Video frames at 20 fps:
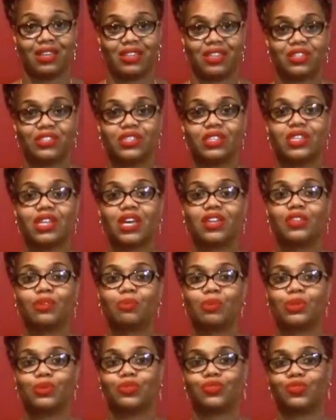There's another
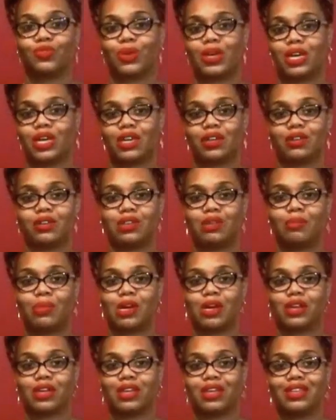beautiful egg on the
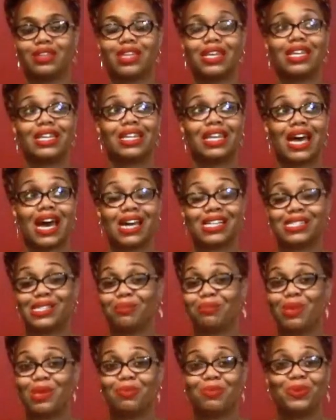market that lots
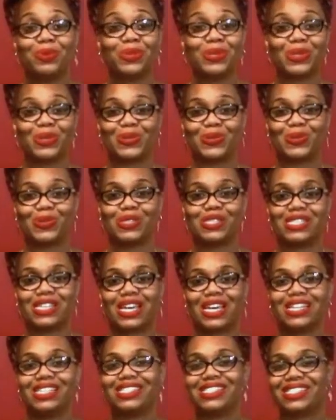of people use
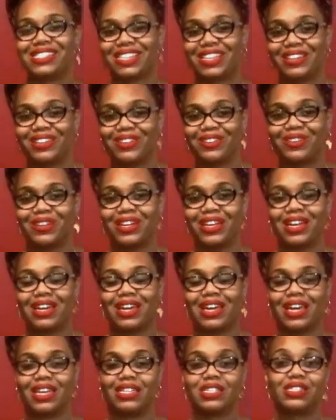and sell,
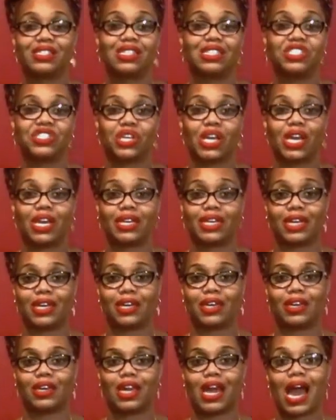and it's the jade
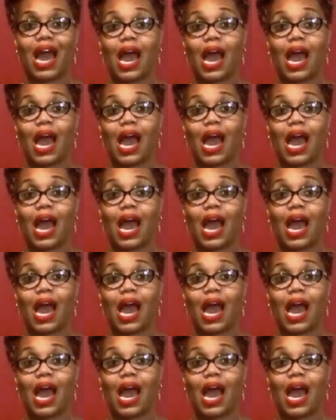egg.